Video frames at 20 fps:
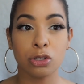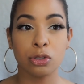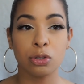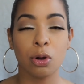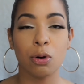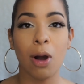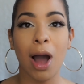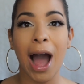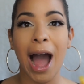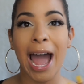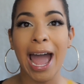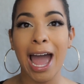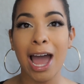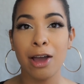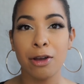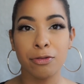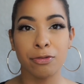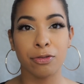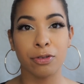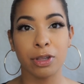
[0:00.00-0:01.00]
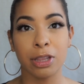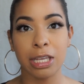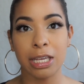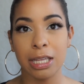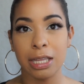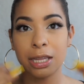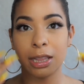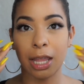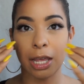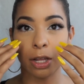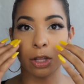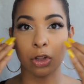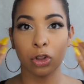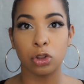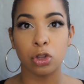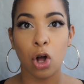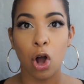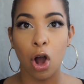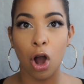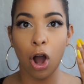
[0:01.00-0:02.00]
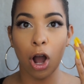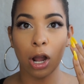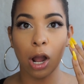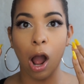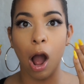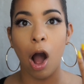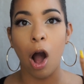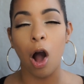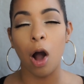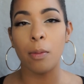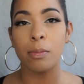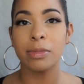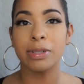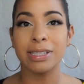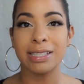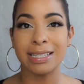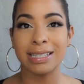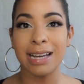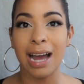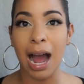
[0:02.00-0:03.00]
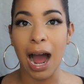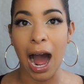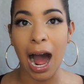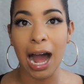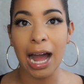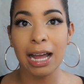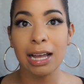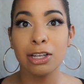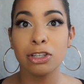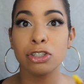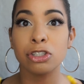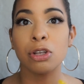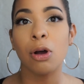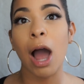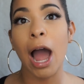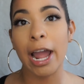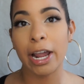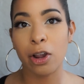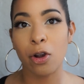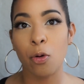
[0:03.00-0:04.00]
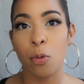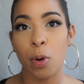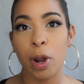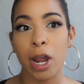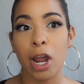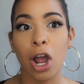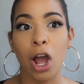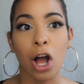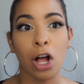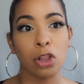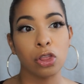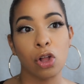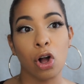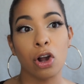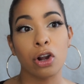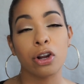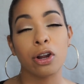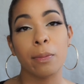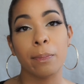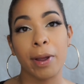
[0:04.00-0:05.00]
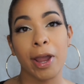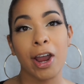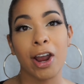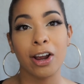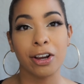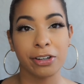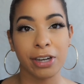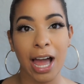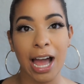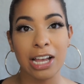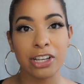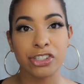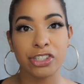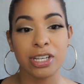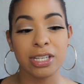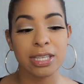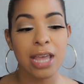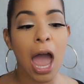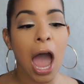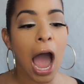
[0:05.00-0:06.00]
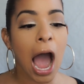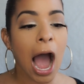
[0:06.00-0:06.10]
so I have really like long almondy eyes, so I could wear a longer pair of lashes.